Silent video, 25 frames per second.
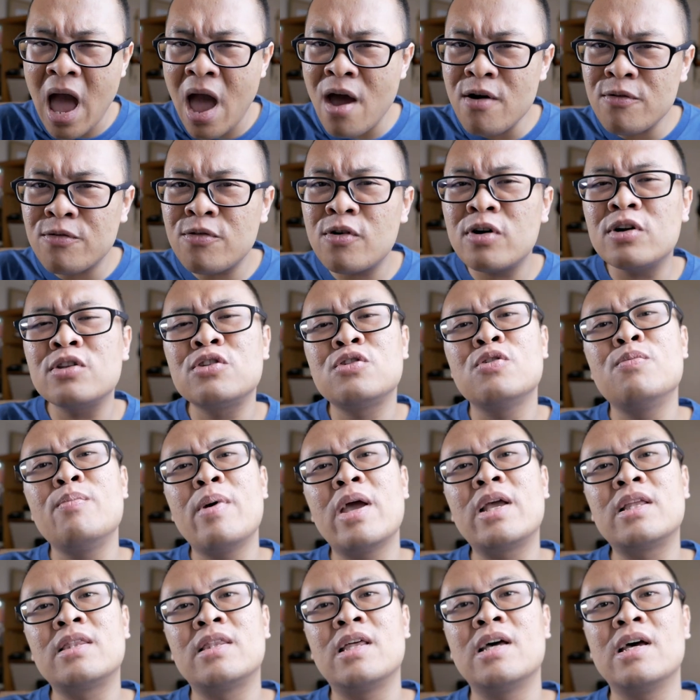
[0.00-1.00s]
effort to
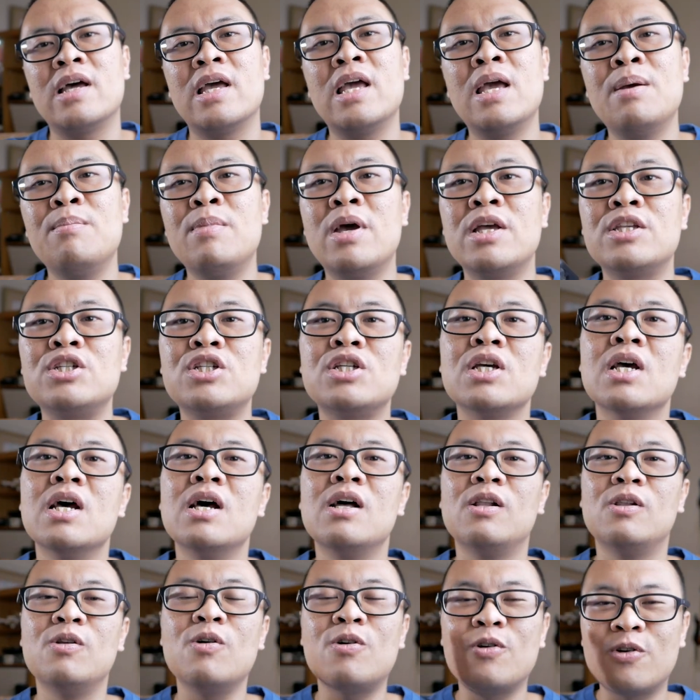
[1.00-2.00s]
make the image
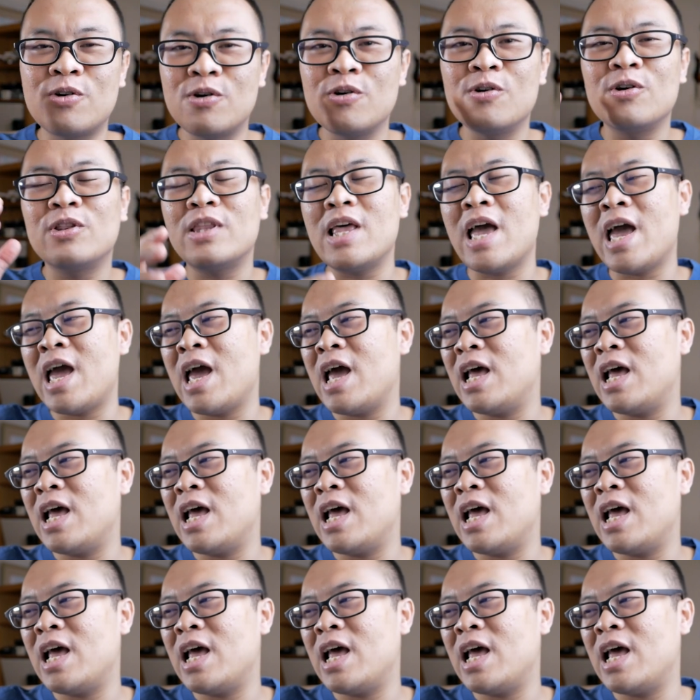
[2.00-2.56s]
look good,